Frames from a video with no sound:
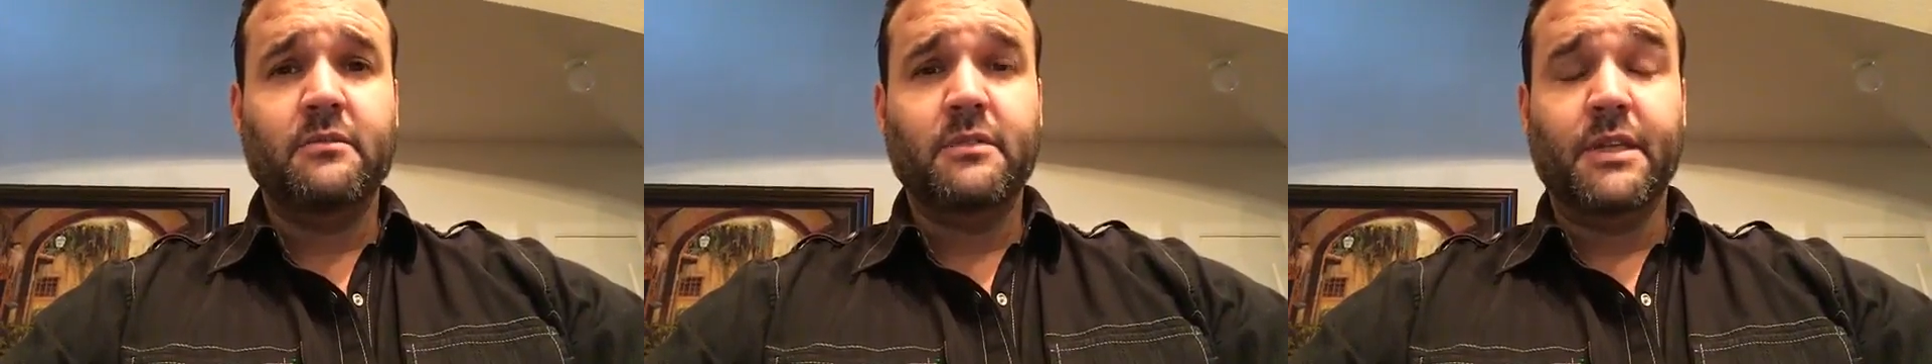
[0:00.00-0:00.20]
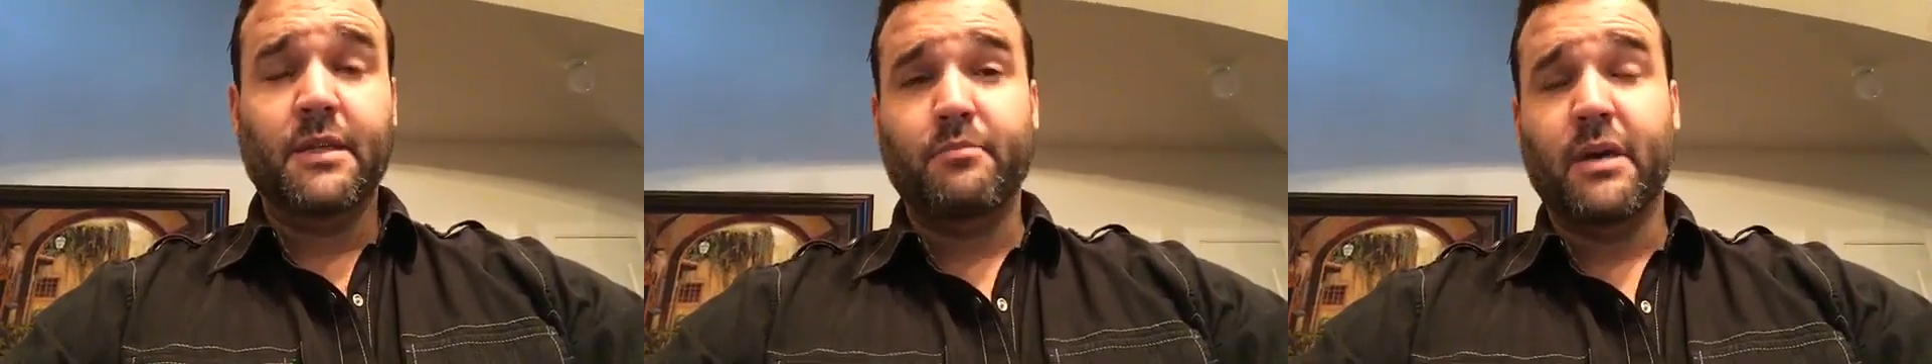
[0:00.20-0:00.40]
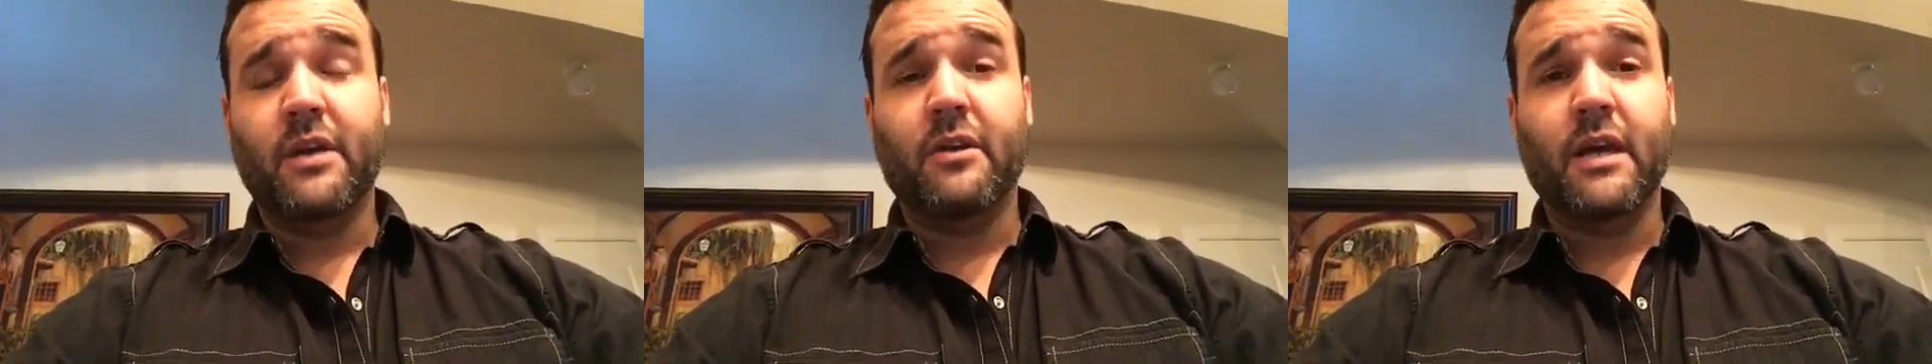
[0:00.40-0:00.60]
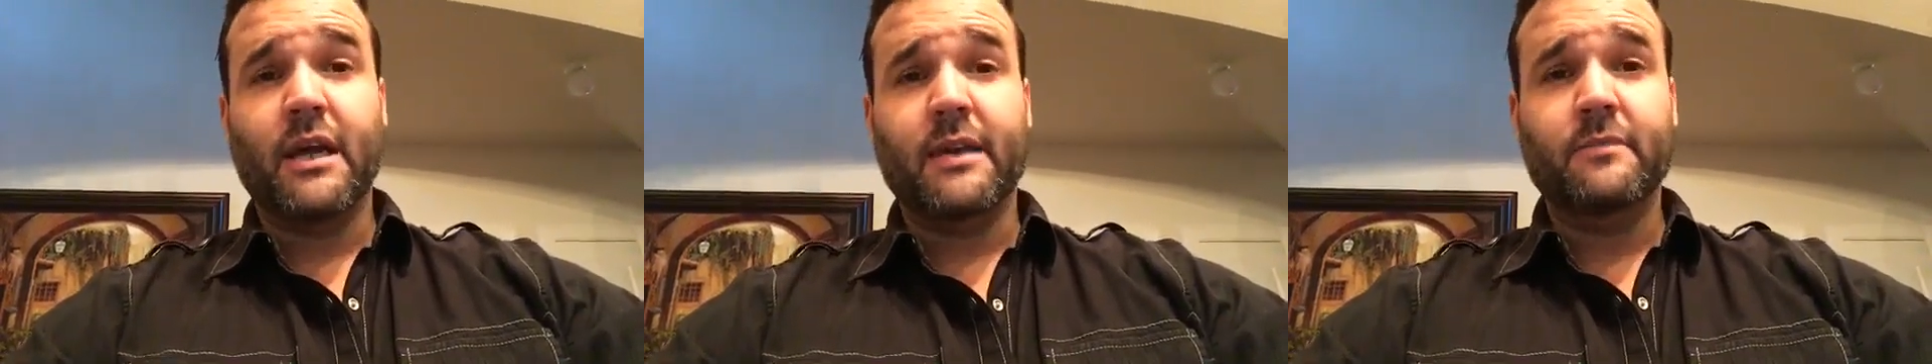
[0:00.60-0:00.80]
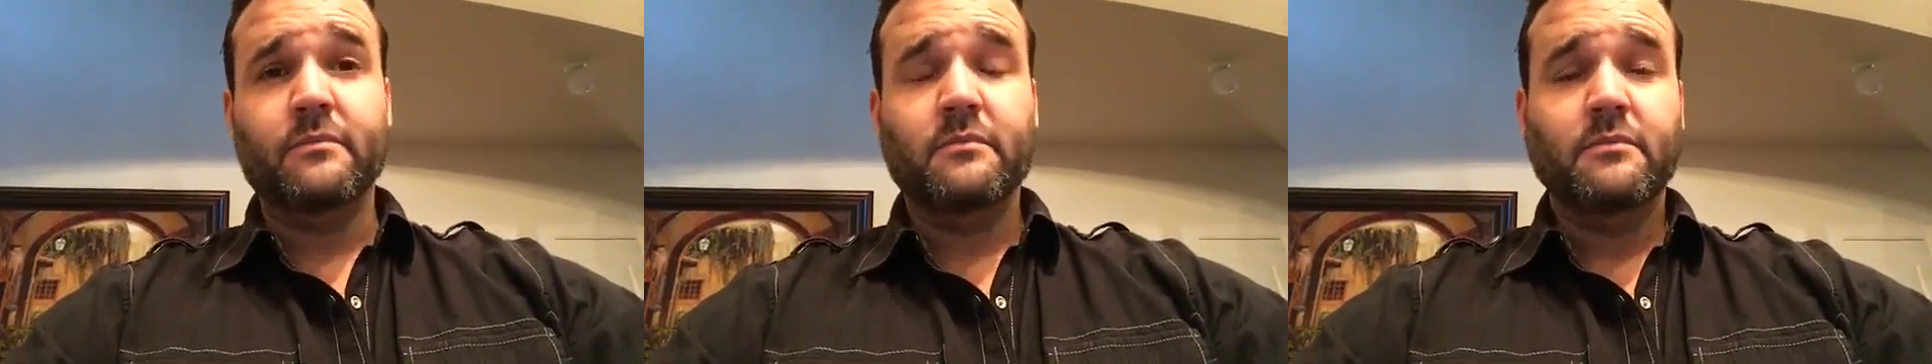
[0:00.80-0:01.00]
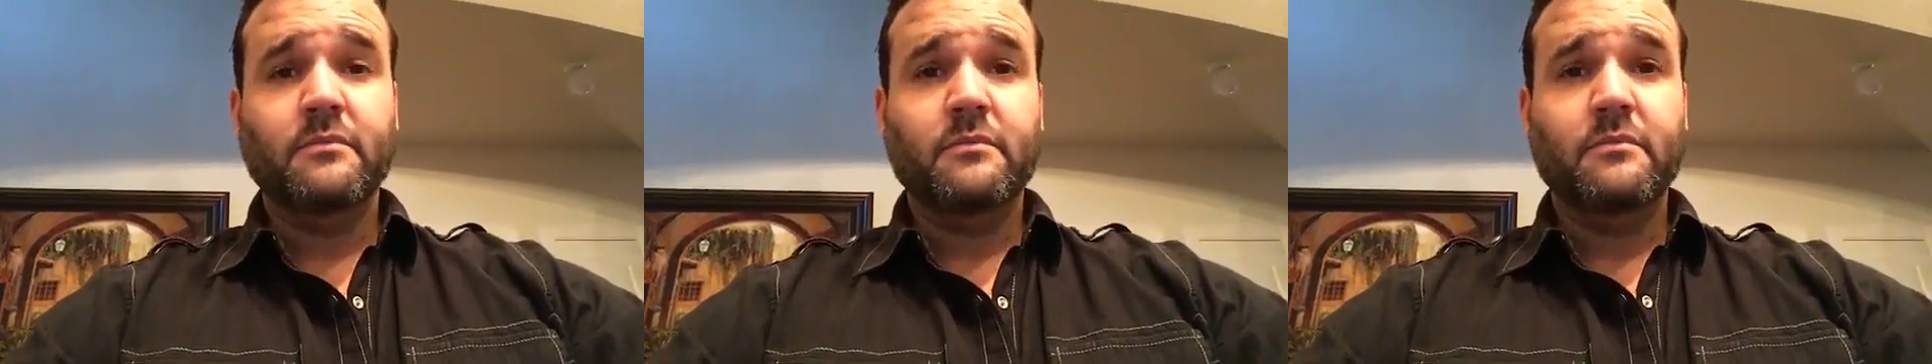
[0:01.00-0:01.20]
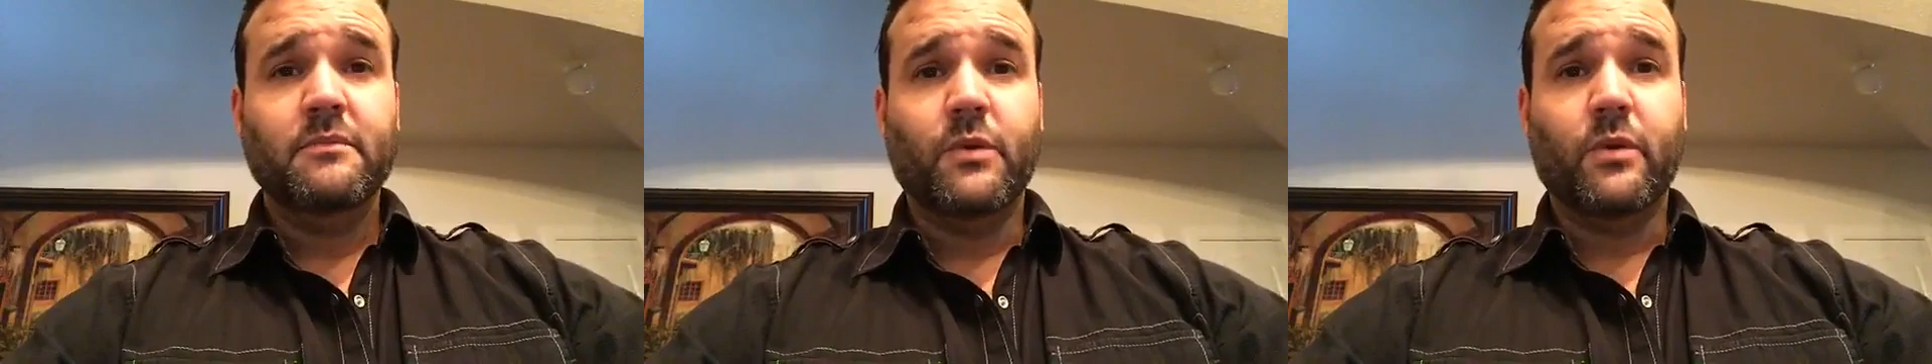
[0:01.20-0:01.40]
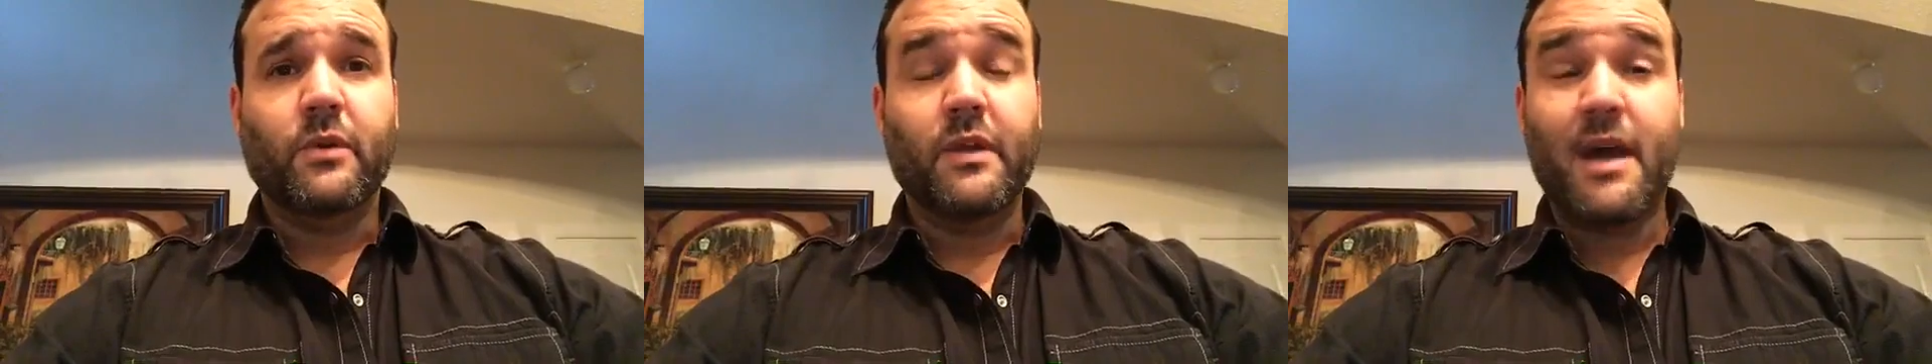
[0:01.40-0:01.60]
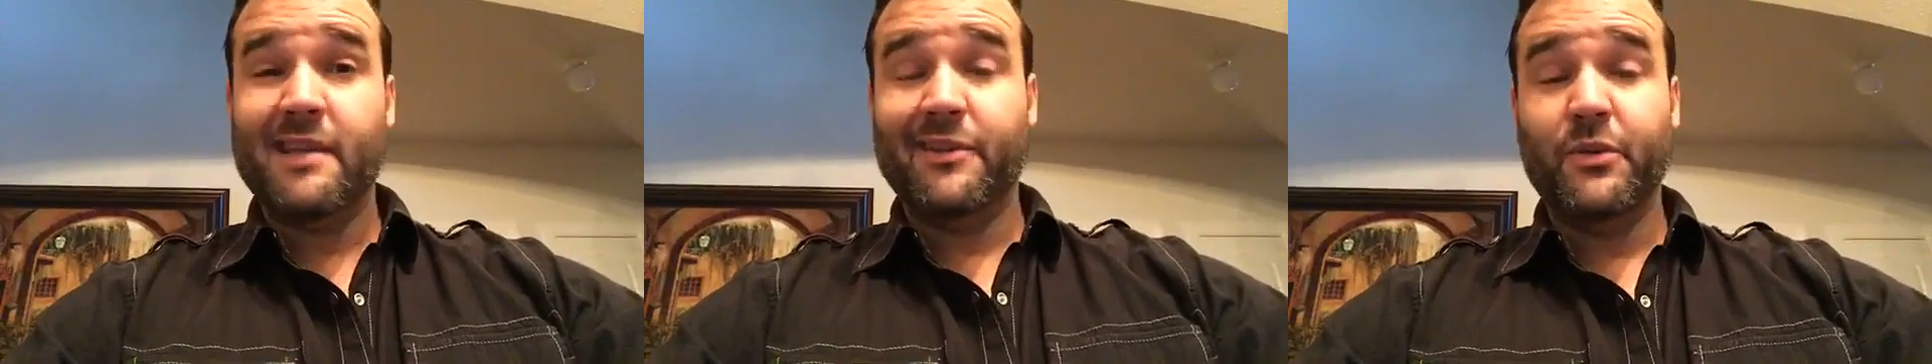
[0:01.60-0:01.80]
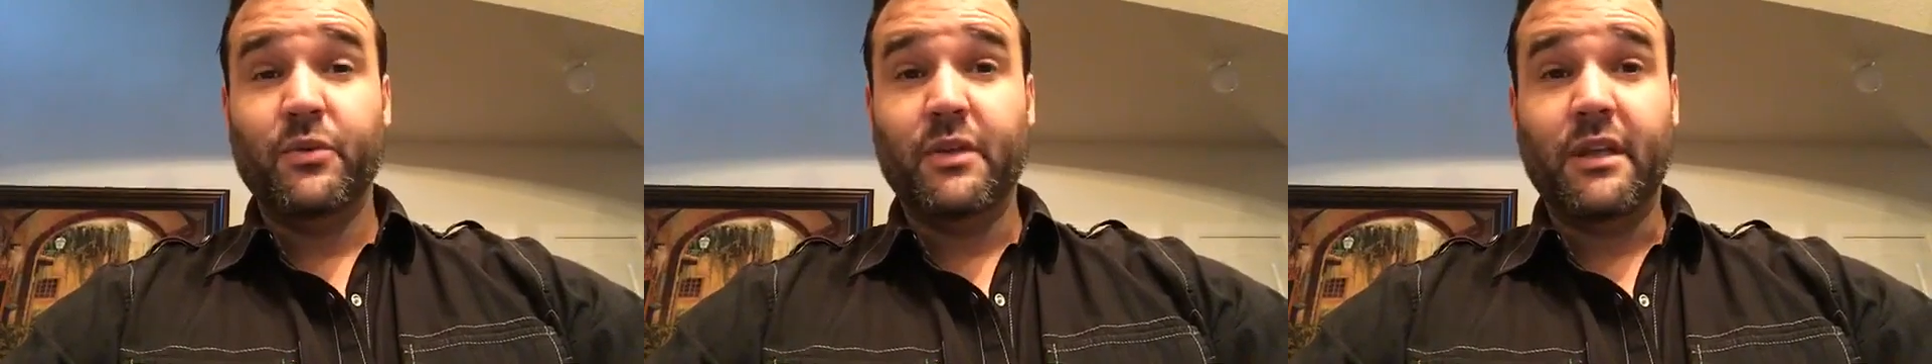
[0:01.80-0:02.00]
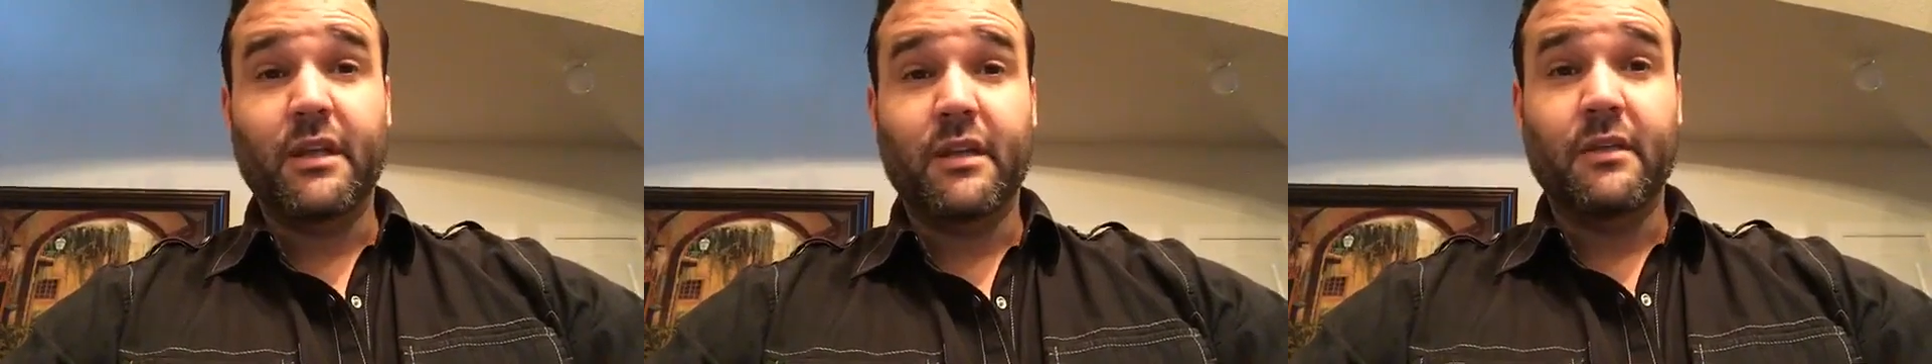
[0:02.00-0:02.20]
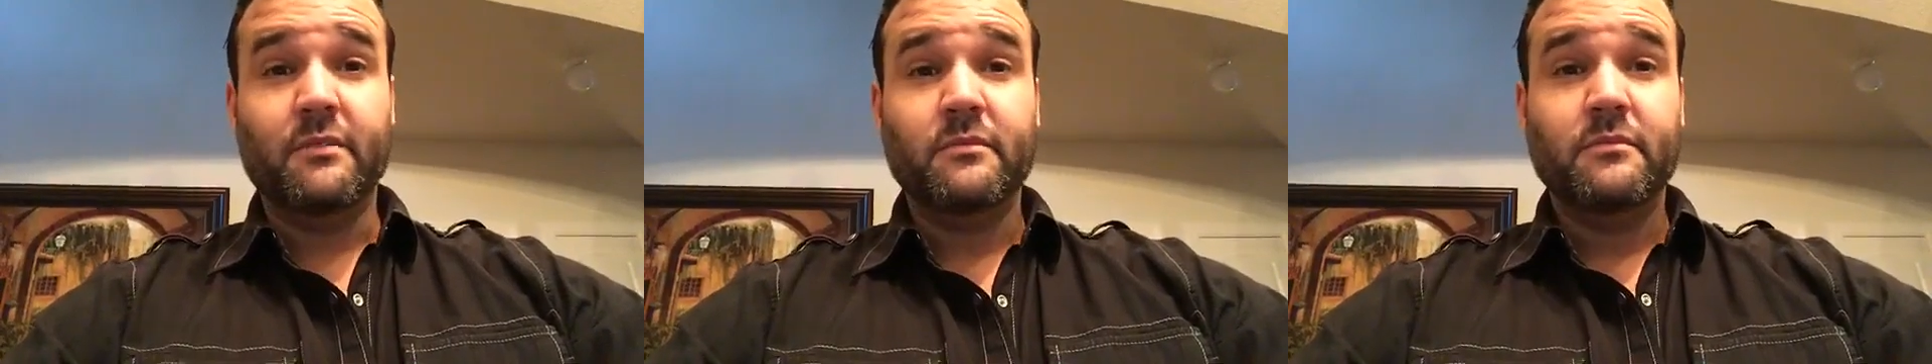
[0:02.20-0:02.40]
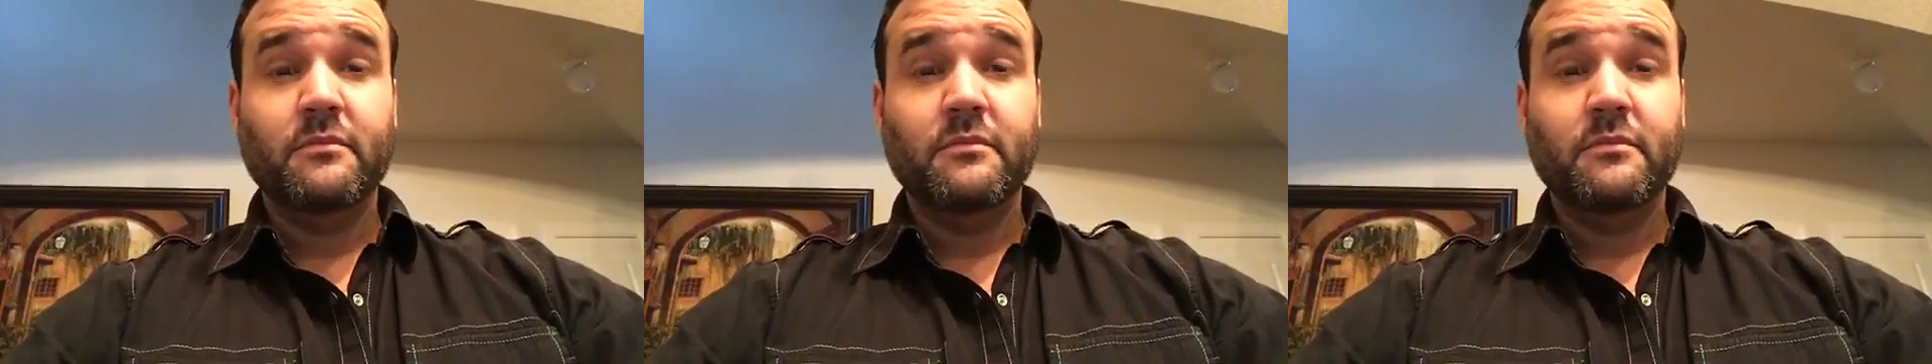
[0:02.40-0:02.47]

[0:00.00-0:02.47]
get better at it or not do it again.